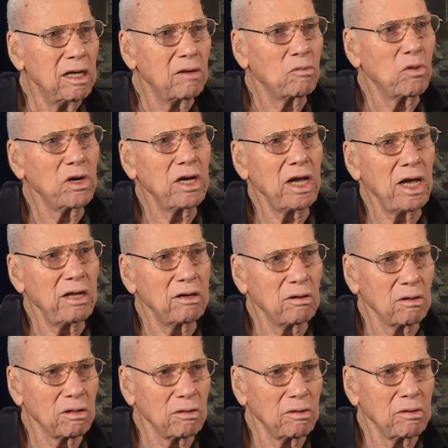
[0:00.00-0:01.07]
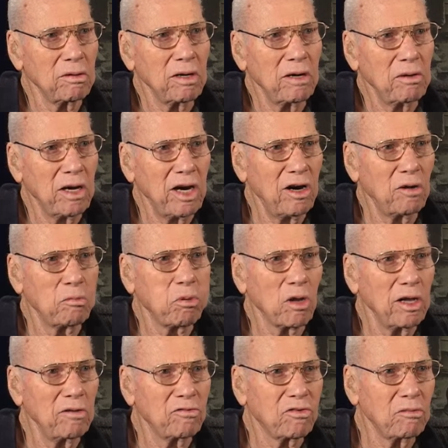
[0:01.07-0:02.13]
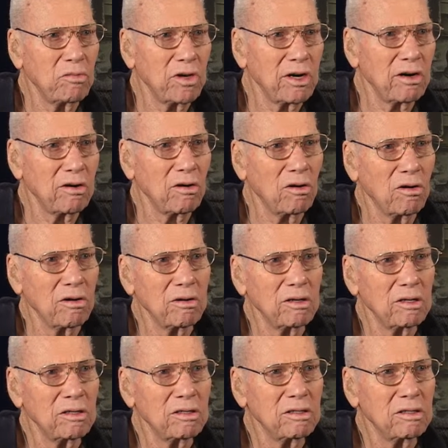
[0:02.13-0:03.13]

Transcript: and we ate on the airplane from there on.